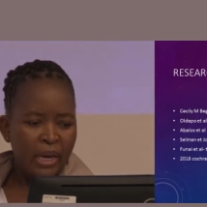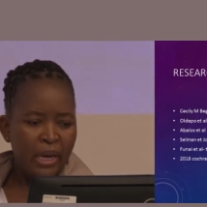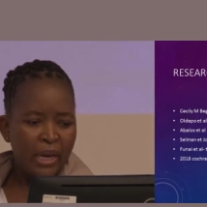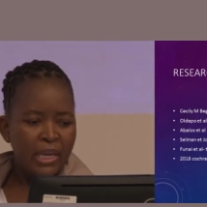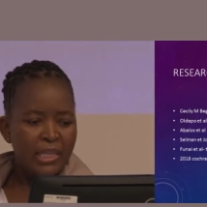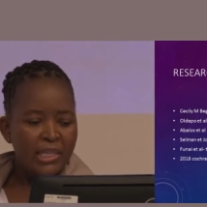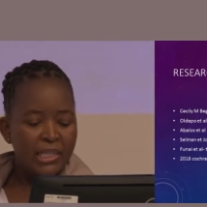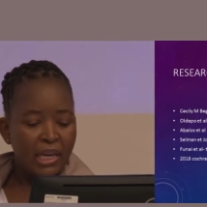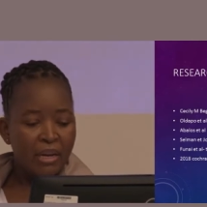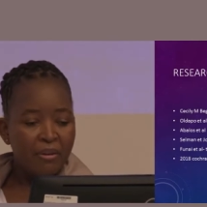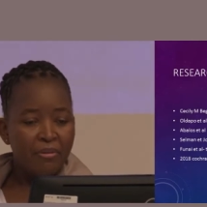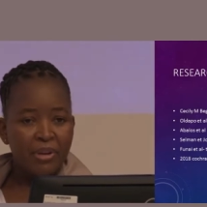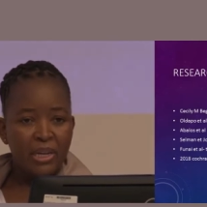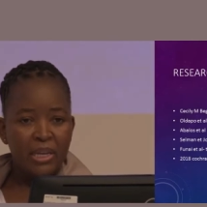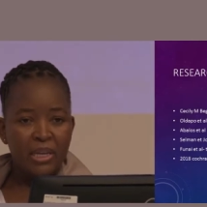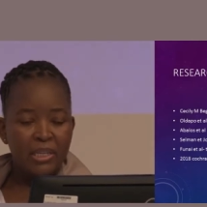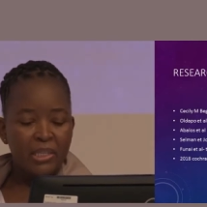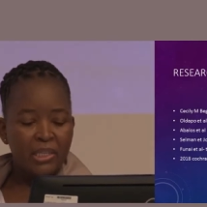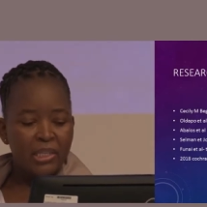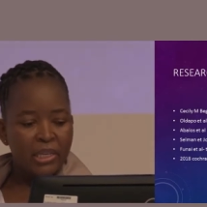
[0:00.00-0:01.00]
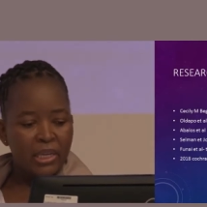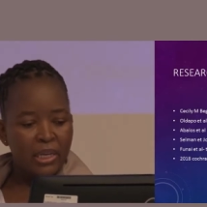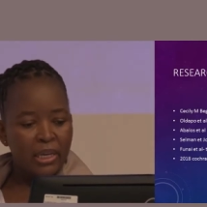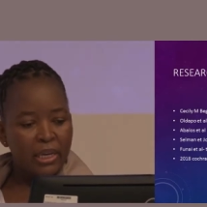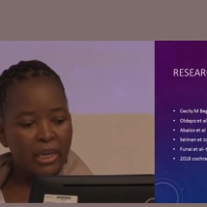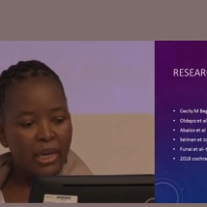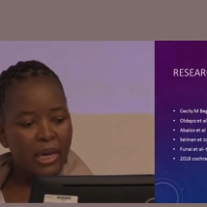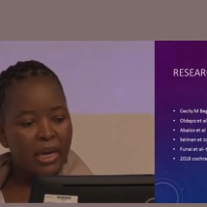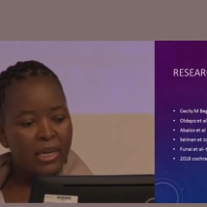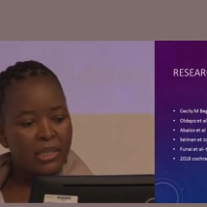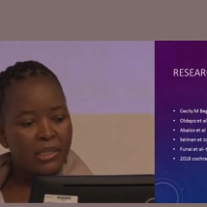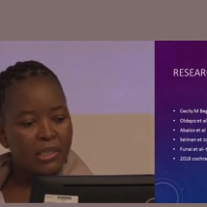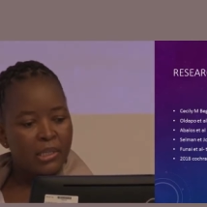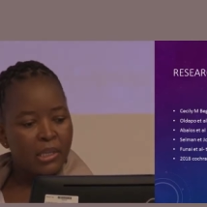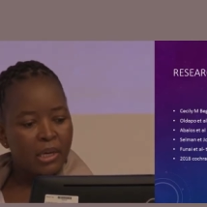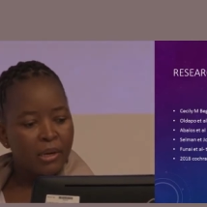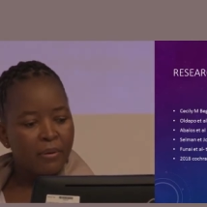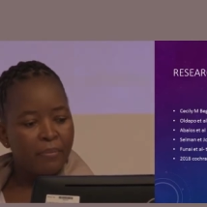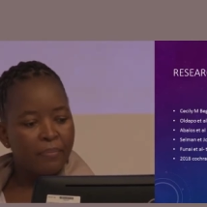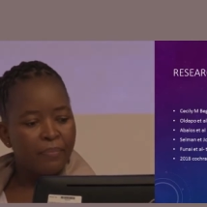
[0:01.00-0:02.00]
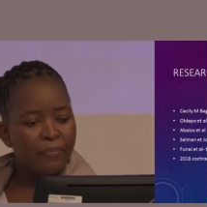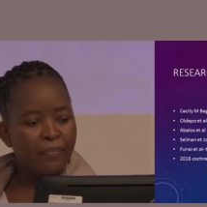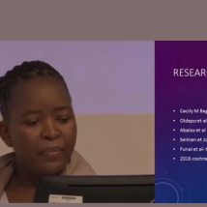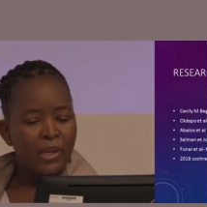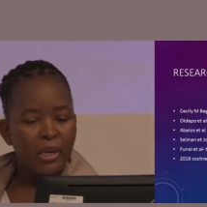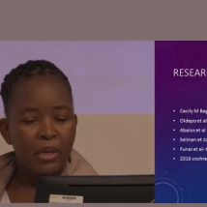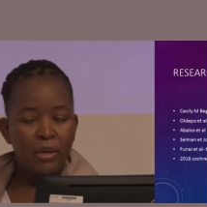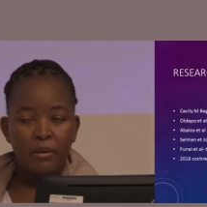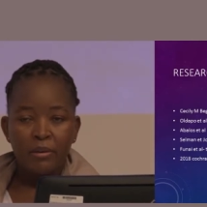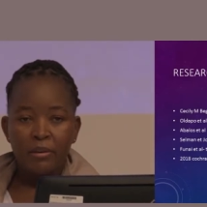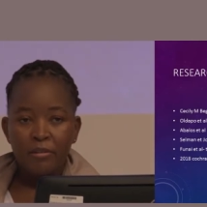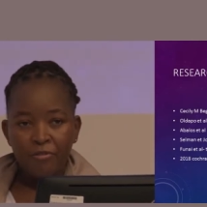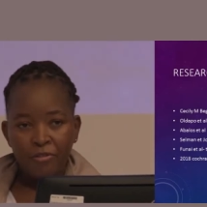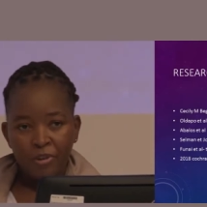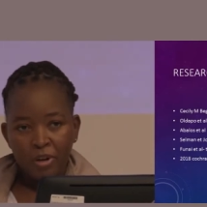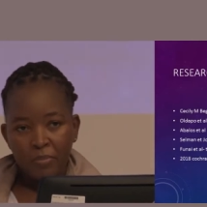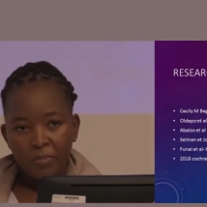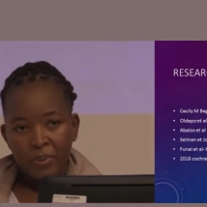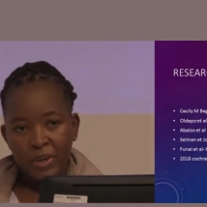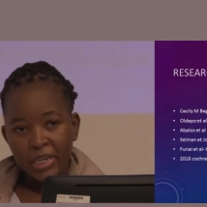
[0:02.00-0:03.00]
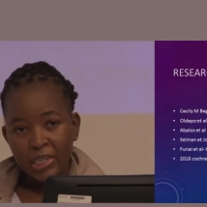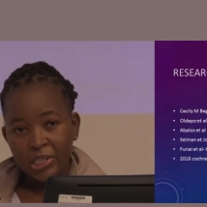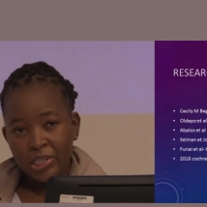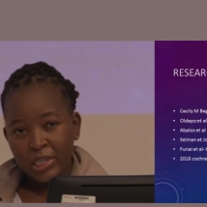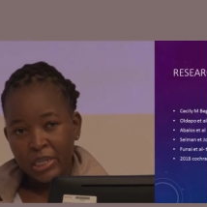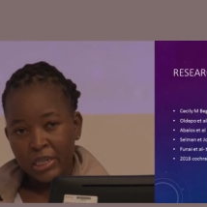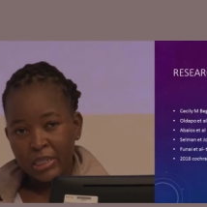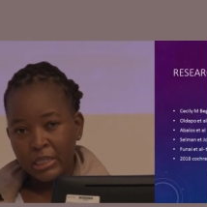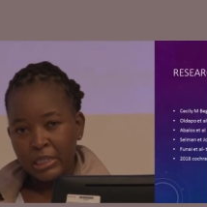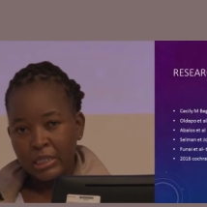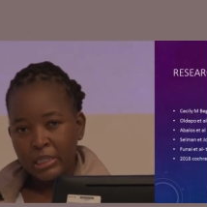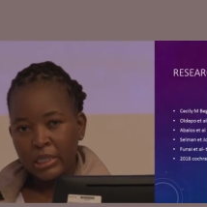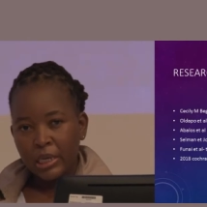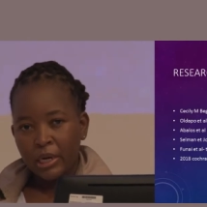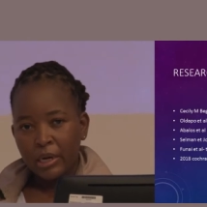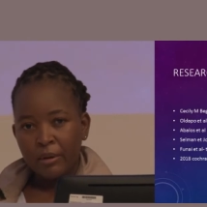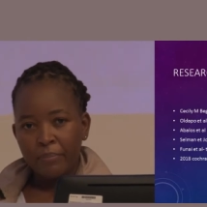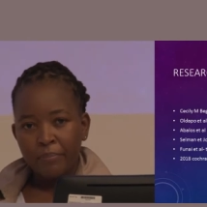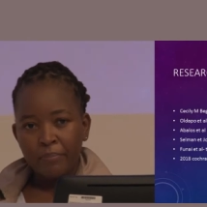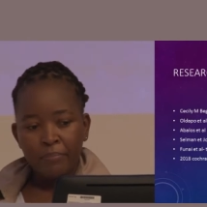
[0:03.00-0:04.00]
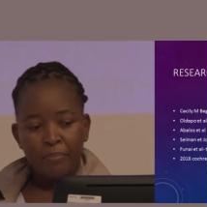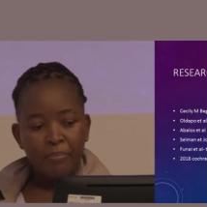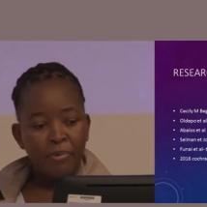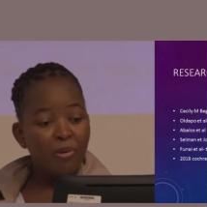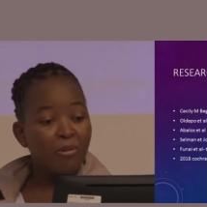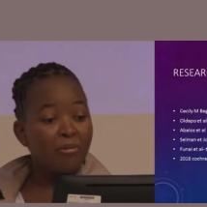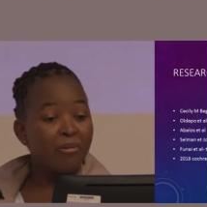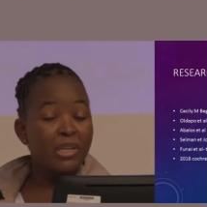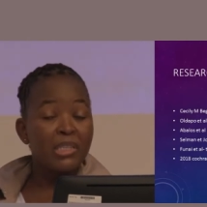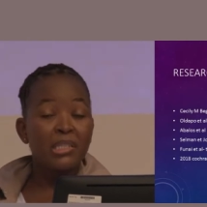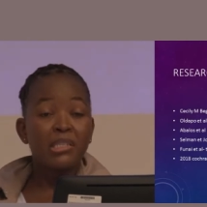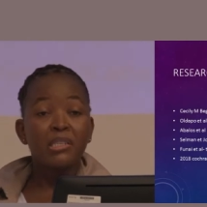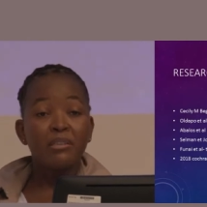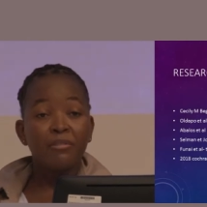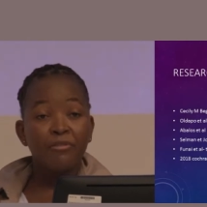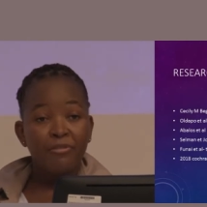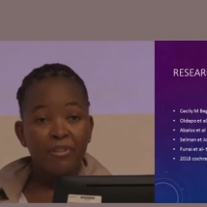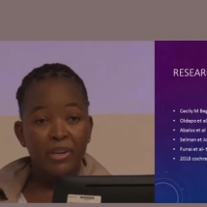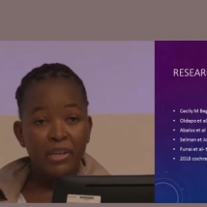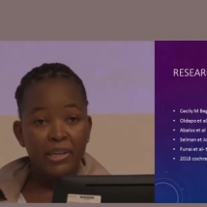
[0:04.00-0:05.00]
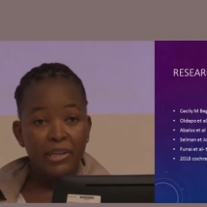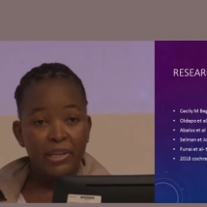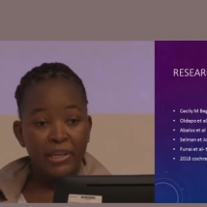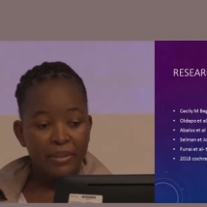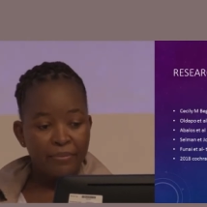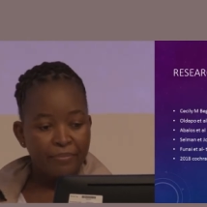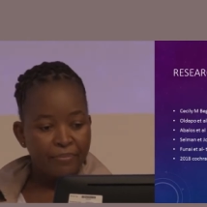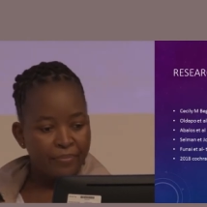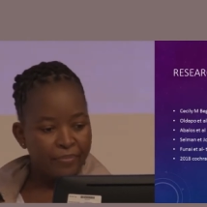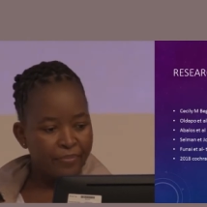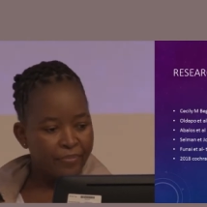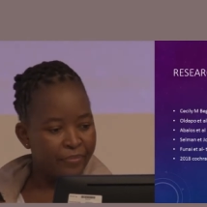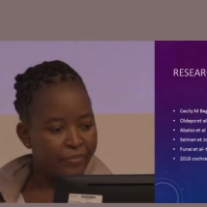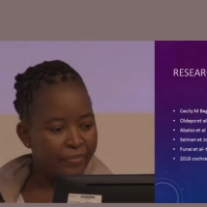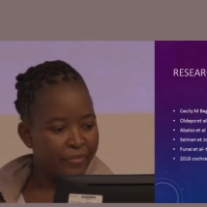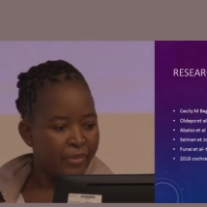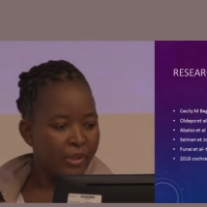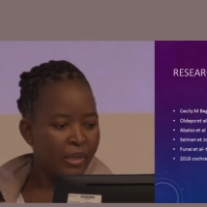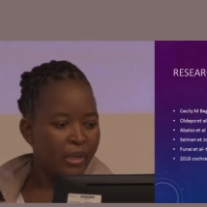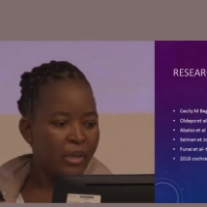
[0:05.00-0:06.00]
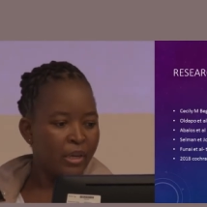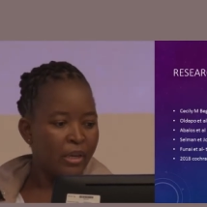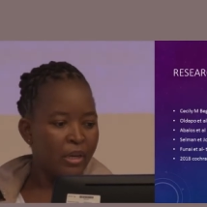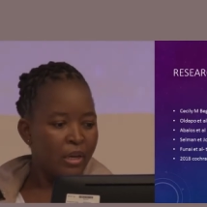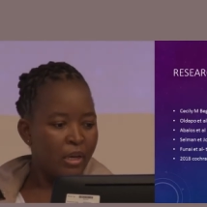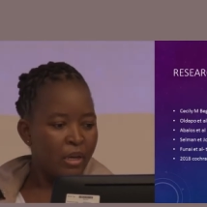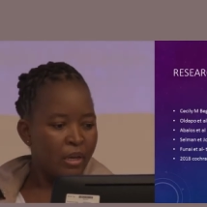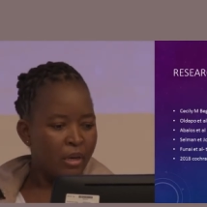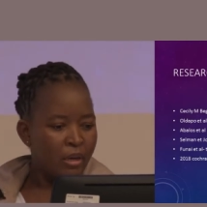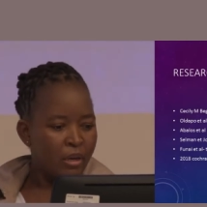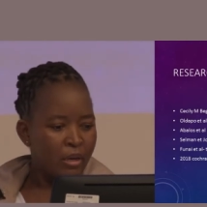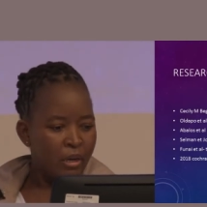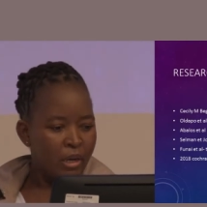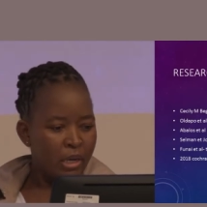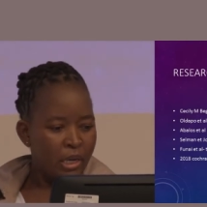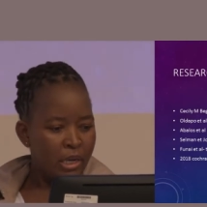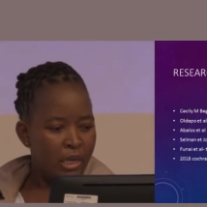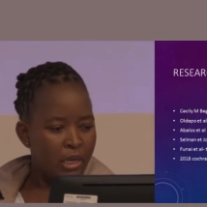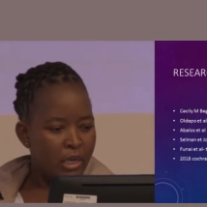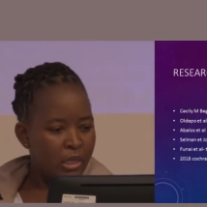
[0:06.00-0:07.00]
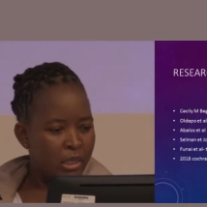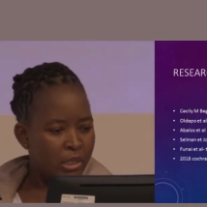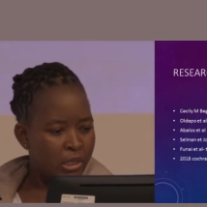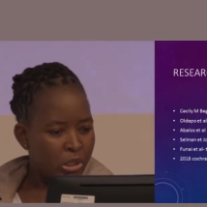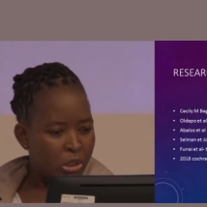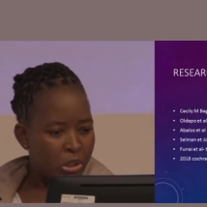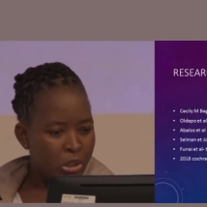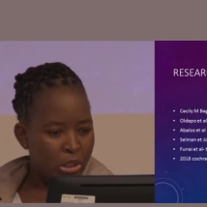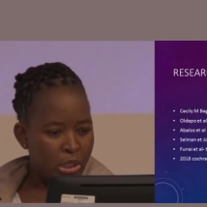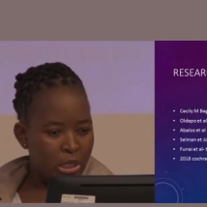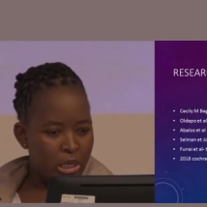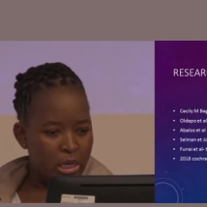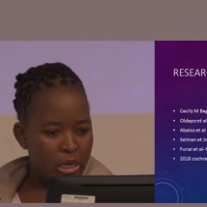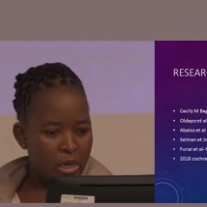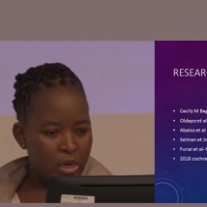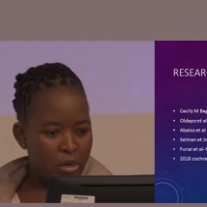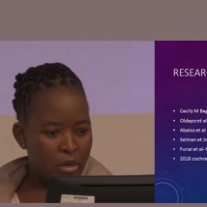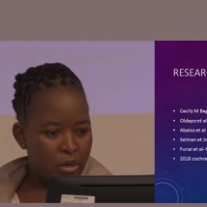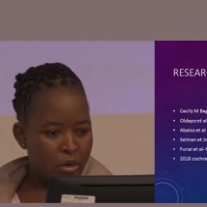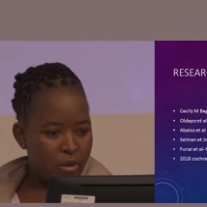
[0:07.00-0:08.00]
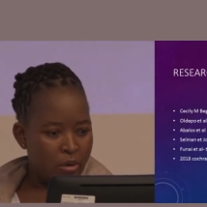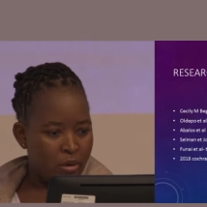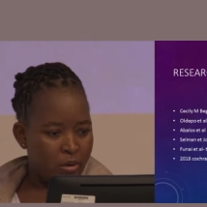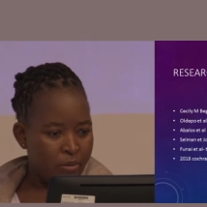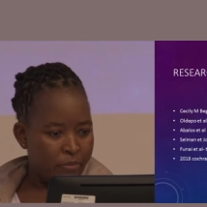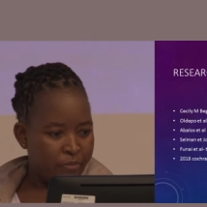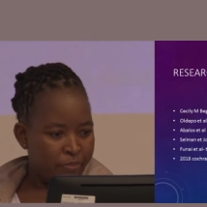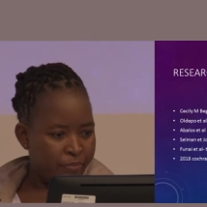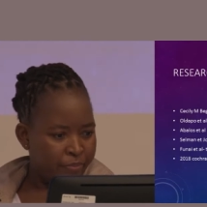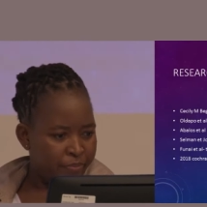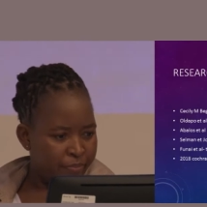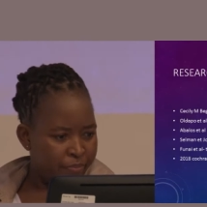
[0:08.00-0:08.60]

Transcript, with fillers: is unrealistic as um, different patients um, progress differently. And in uh,